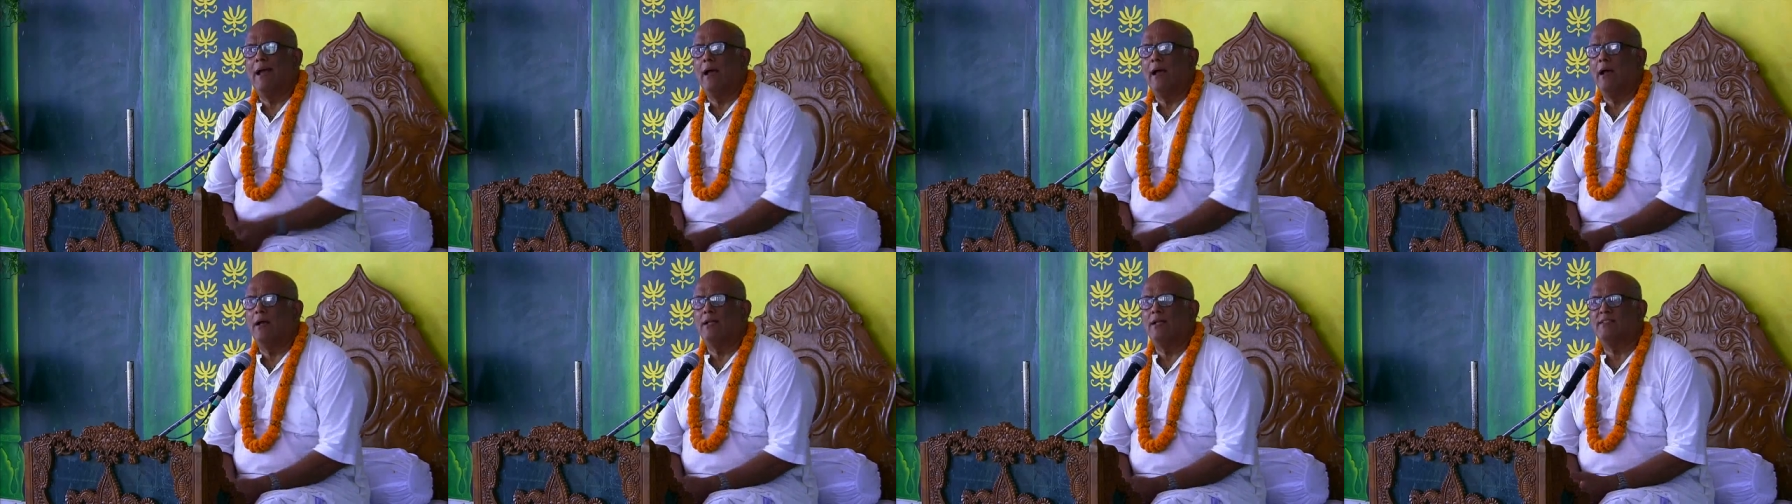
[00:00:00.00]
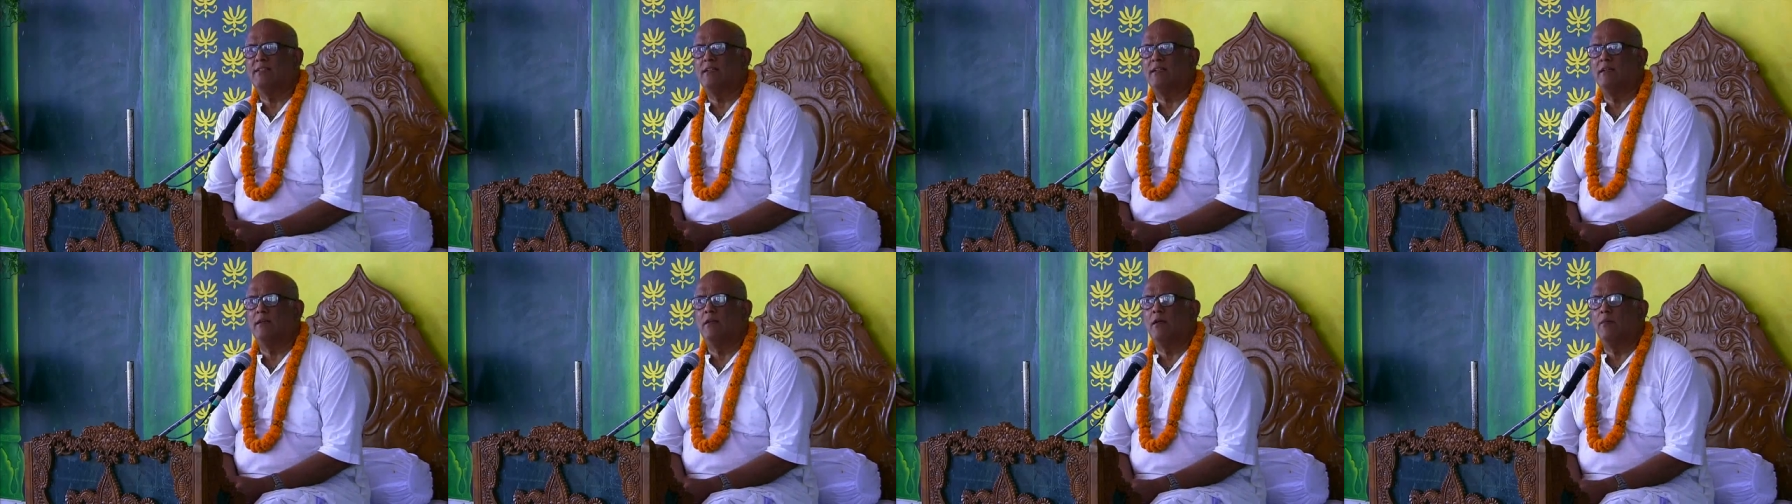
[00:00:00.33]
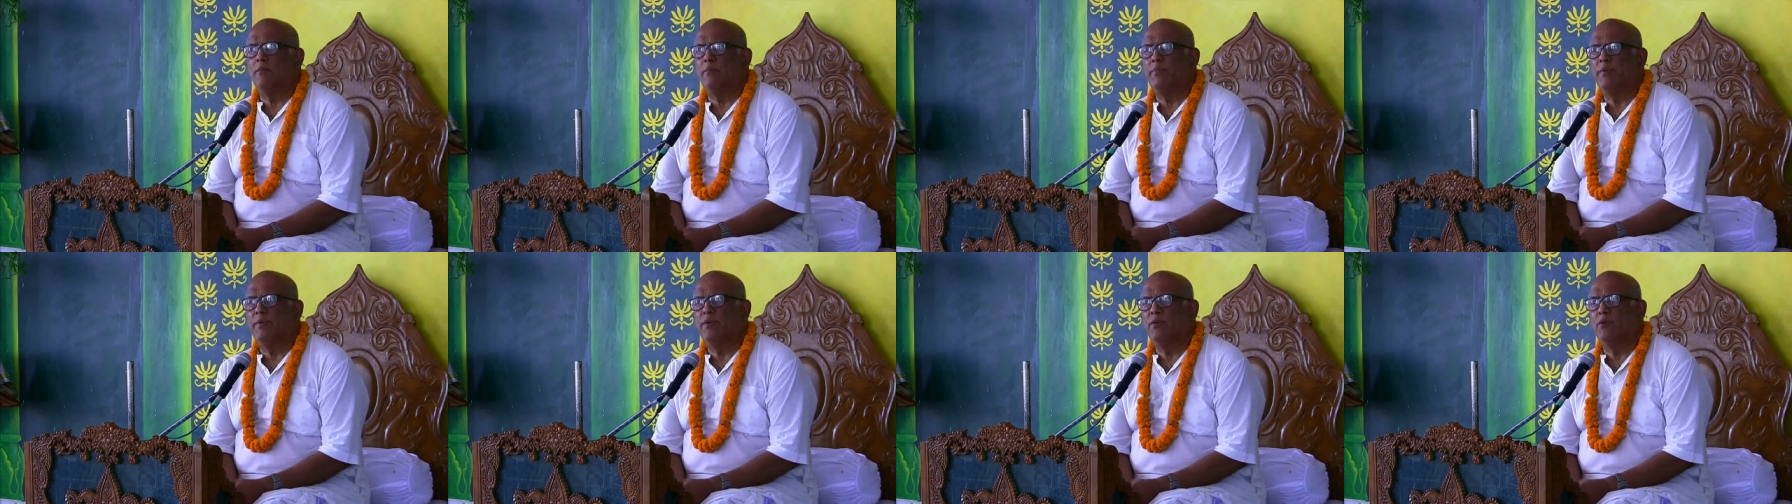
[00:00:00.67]
hearts are
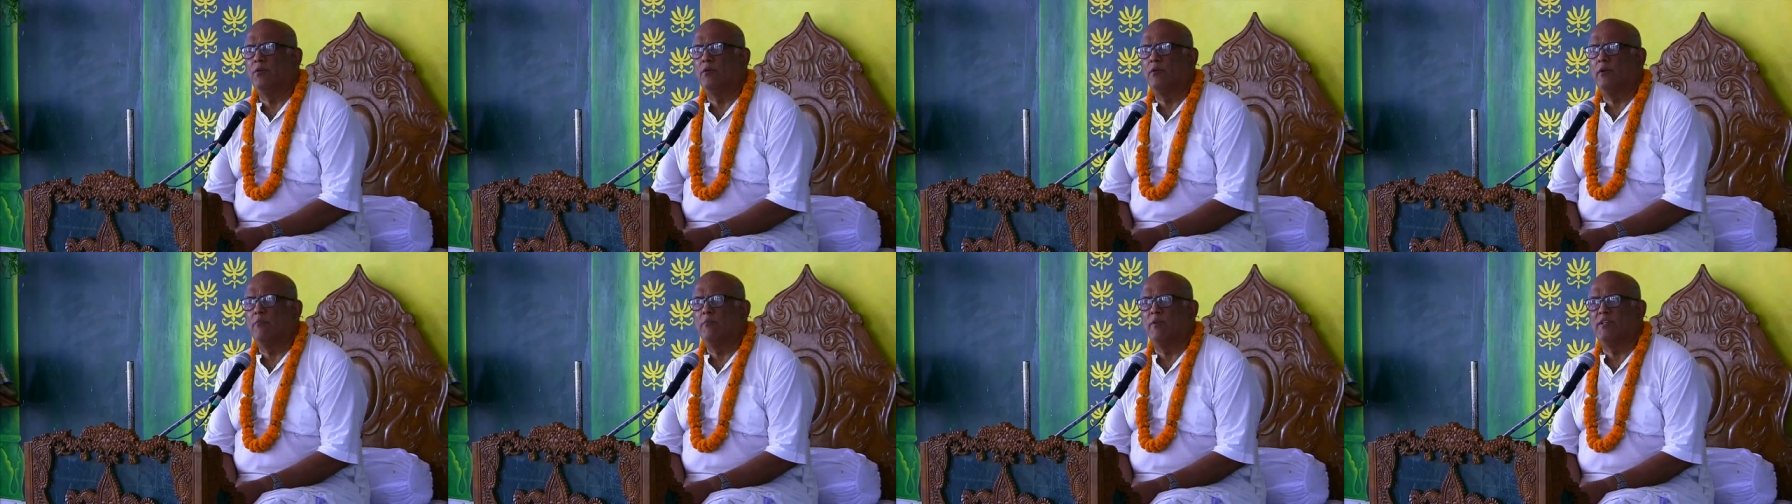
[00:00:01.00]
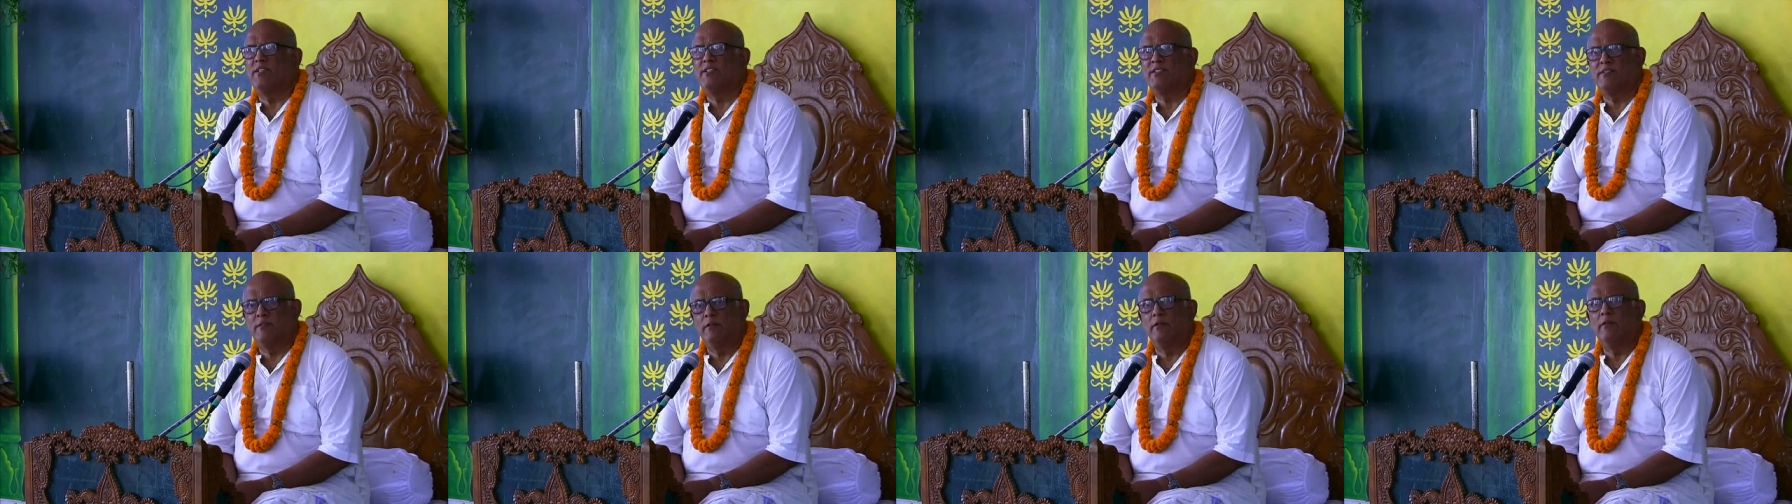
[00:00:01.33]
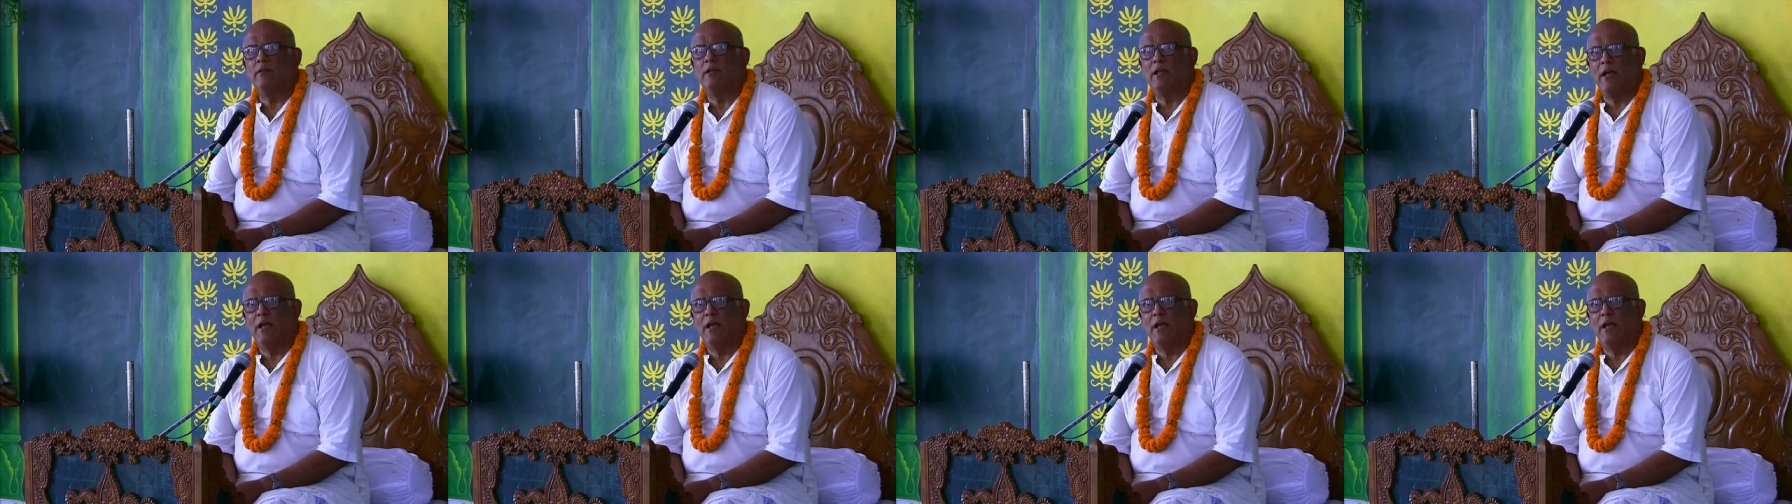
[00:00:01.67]
not pure and we're still